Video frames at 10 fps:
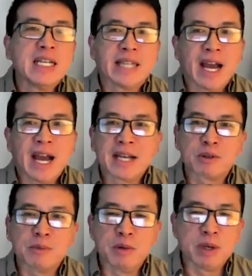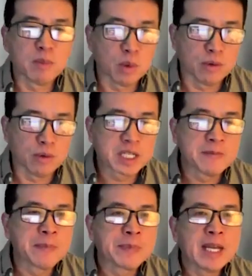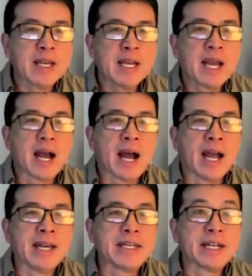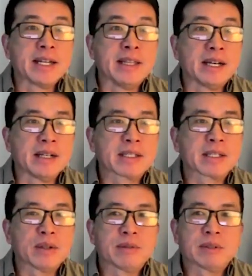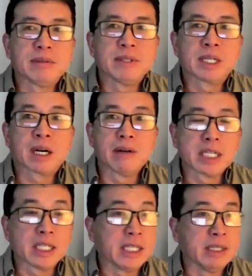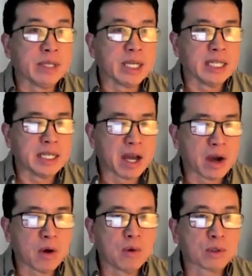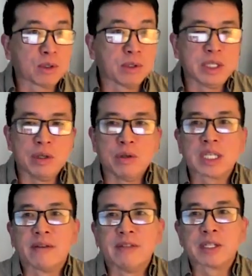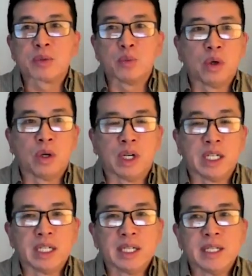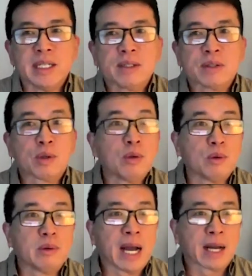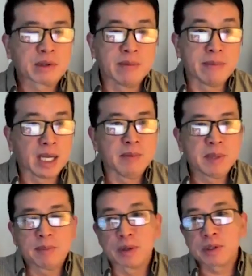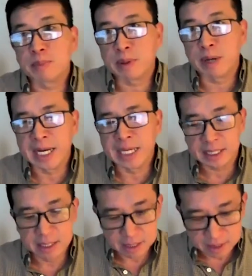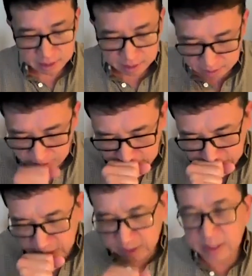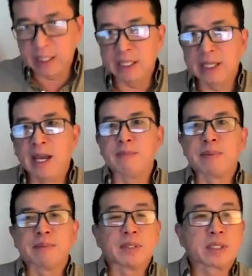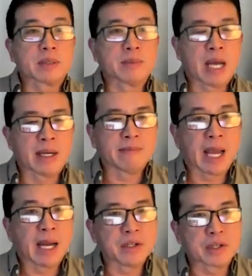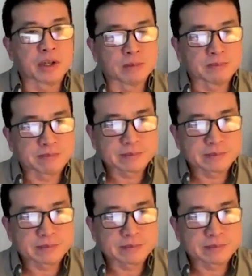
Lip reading: that has to be removed. And there's currently really no good use of this wood. To actually, many people are surprised. The camp manager,